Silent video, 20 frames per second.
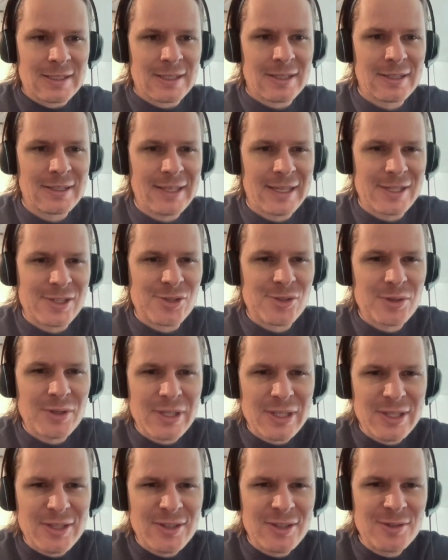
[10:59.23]
Okay,
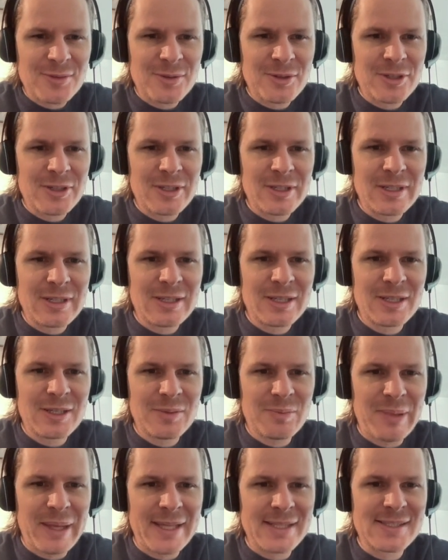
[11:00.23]
Jordan Goodwin,
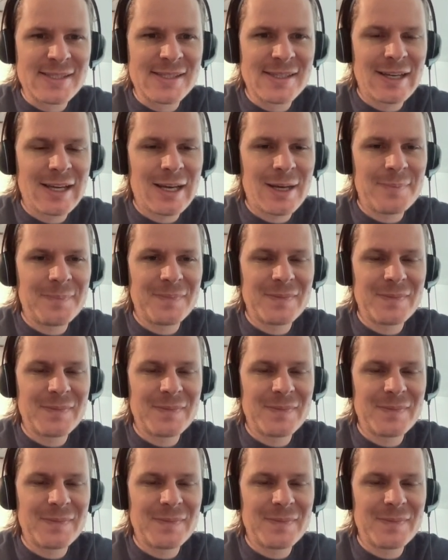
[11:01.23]
Bates Diop,